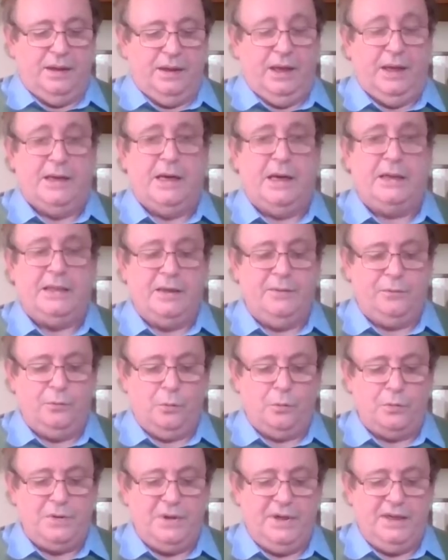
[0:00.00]
In
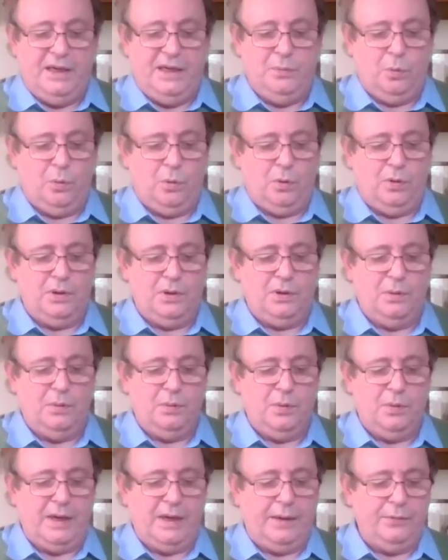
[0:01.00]
1914, he'd warned,
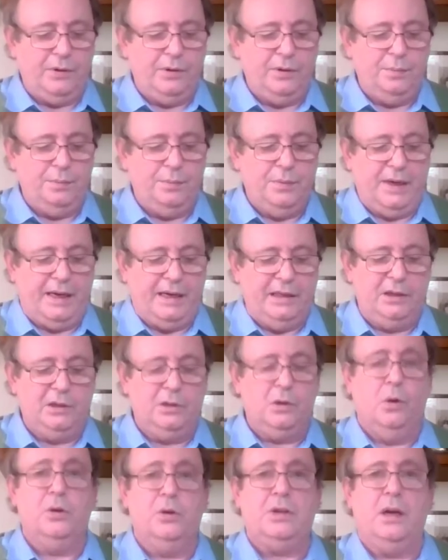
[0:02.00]
"Whenever England
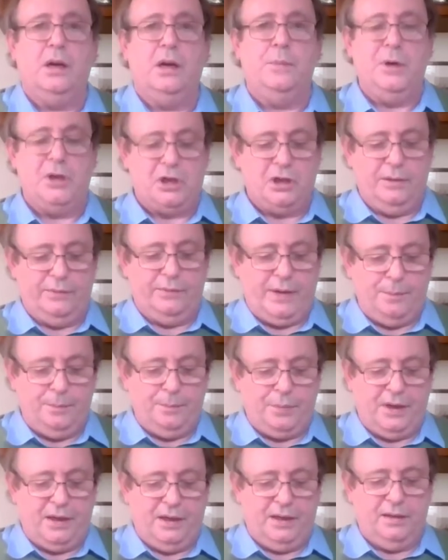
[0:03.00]
goes on a mission of
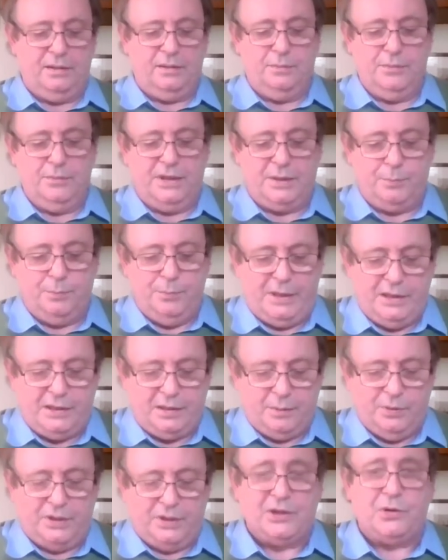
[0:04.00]
empire, we meet
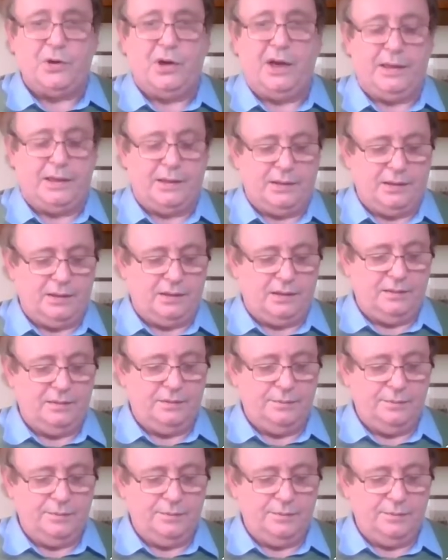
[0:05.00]
and we strike at her.